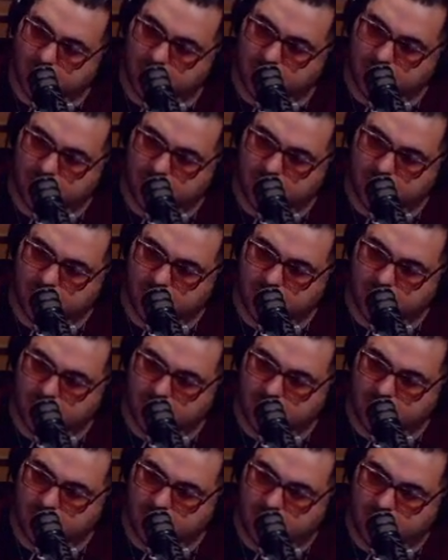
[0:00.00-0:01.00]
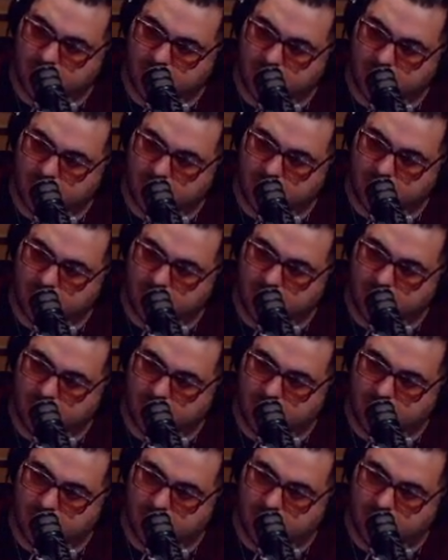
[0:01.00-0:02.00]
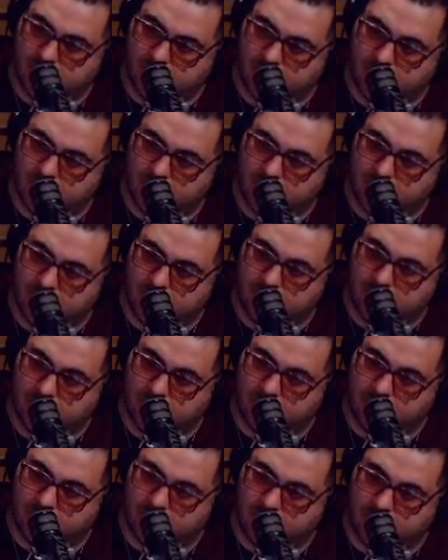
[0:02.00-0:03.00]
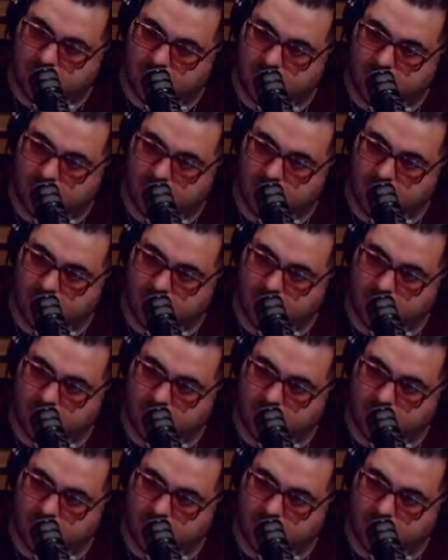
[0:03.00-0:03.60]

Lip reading: [no speech]